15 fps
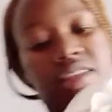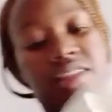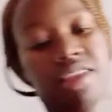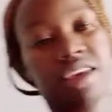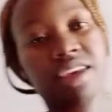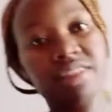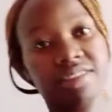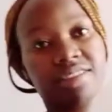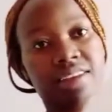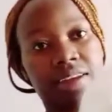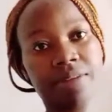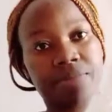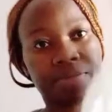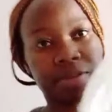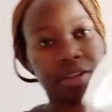this.
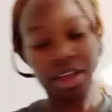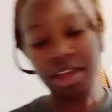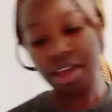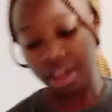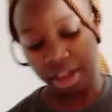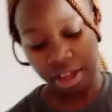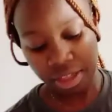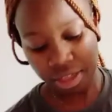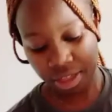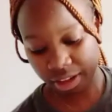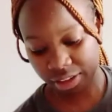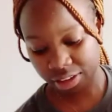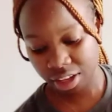This